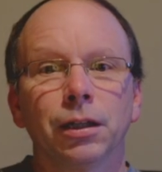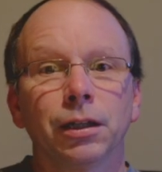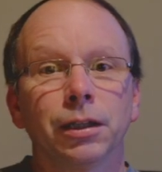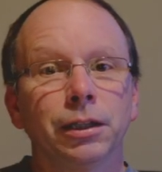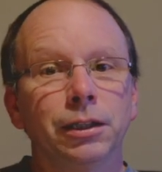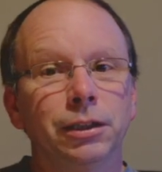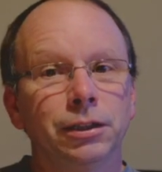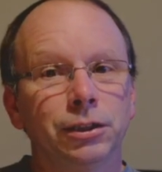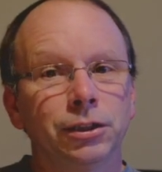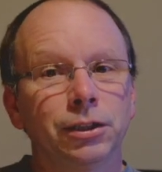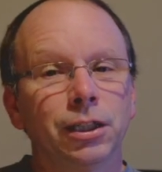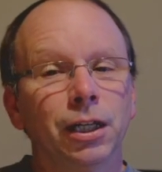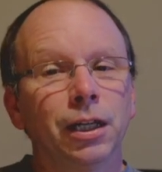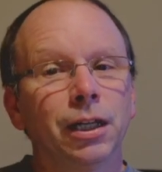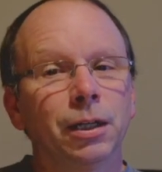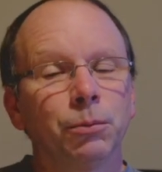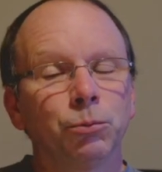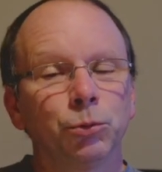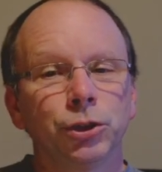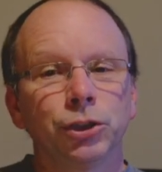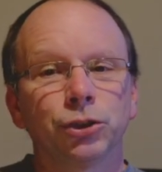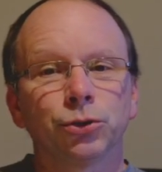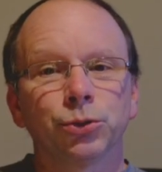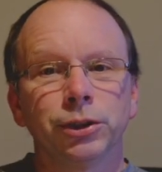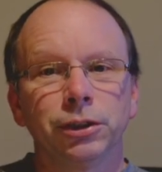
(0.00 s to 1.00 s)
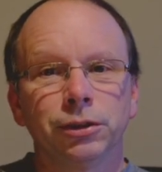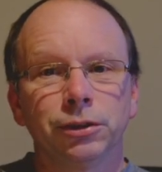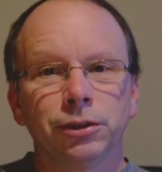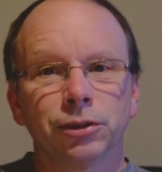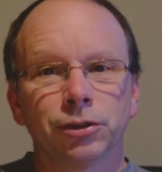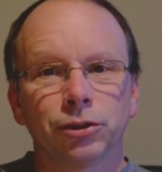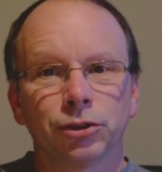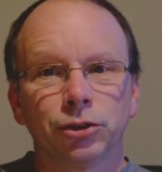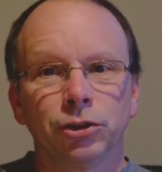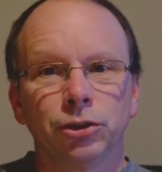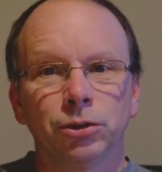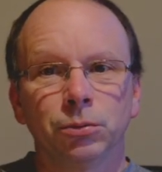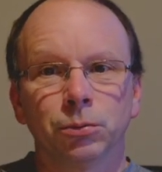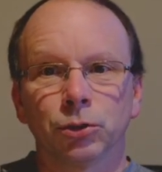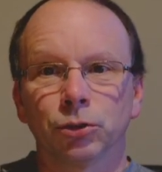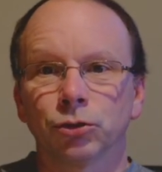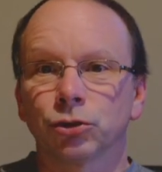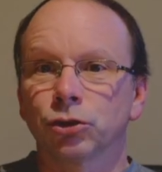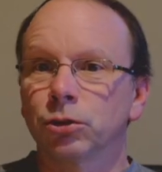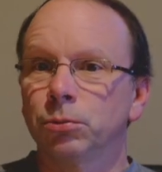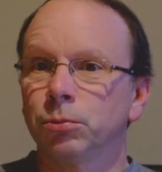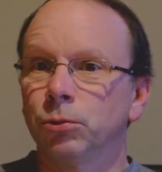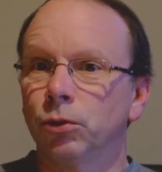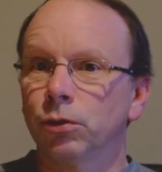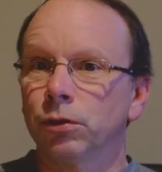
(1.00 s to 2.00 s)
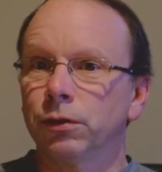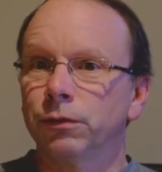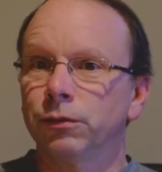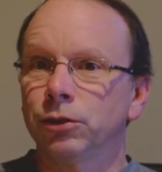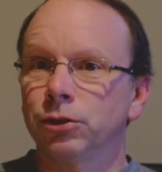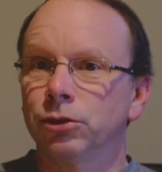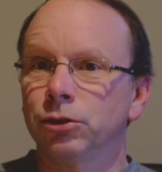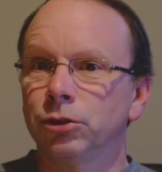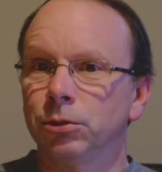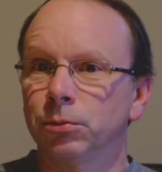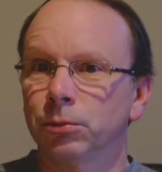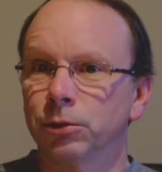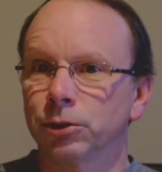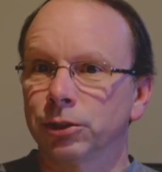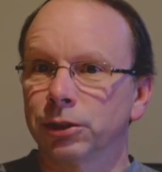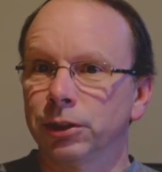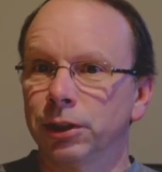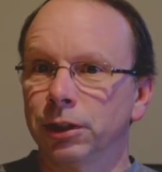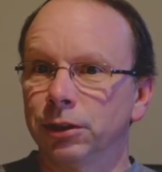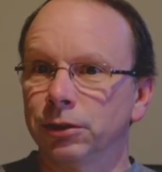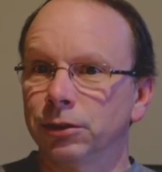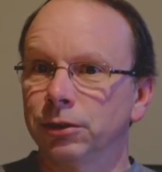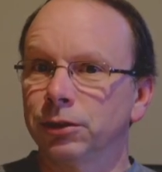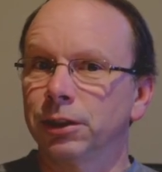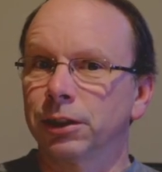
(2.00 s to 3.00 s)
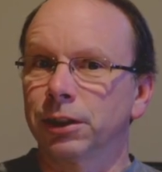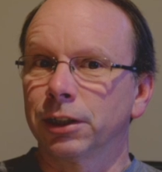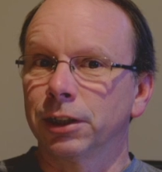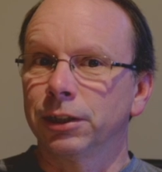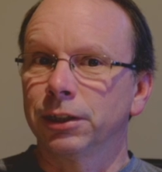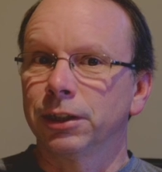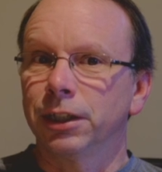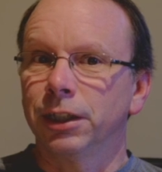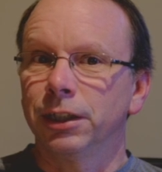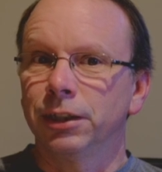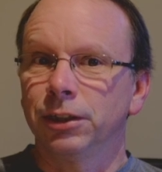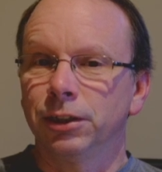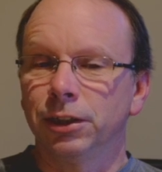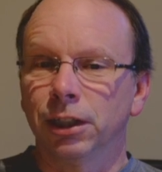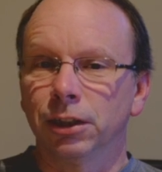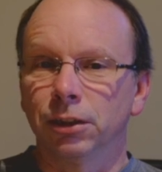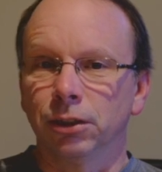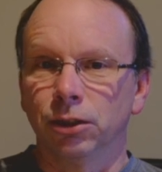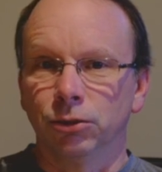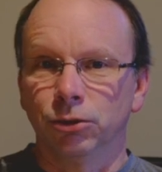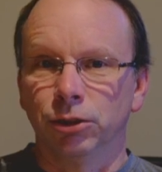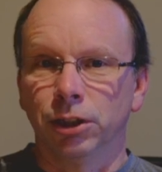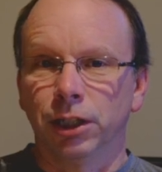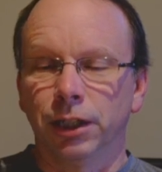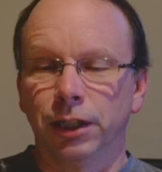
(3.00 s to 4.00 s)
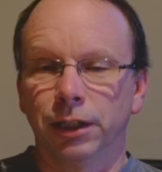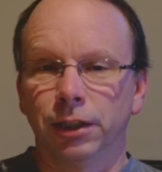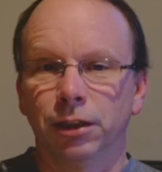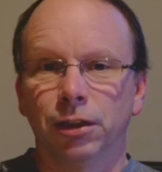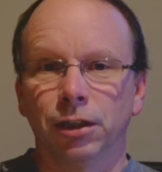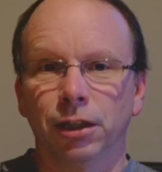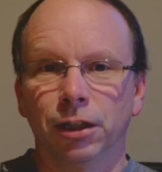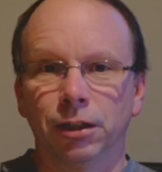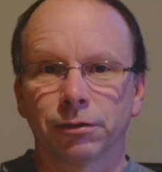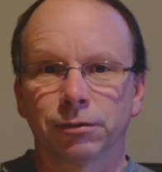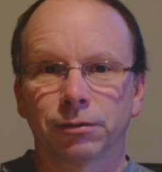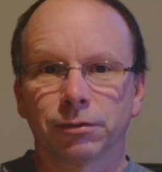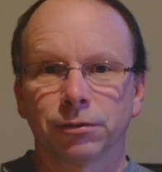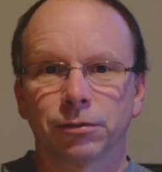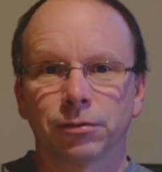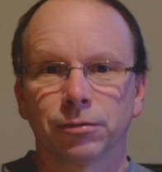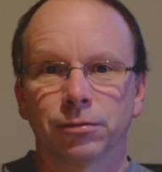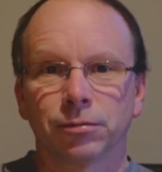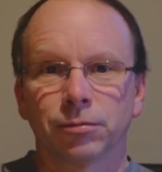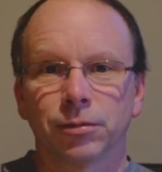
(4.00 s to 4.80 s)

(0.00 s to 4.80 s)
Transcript: Each time we treat this tumor, some more of the tumor cells that contain yellow die off.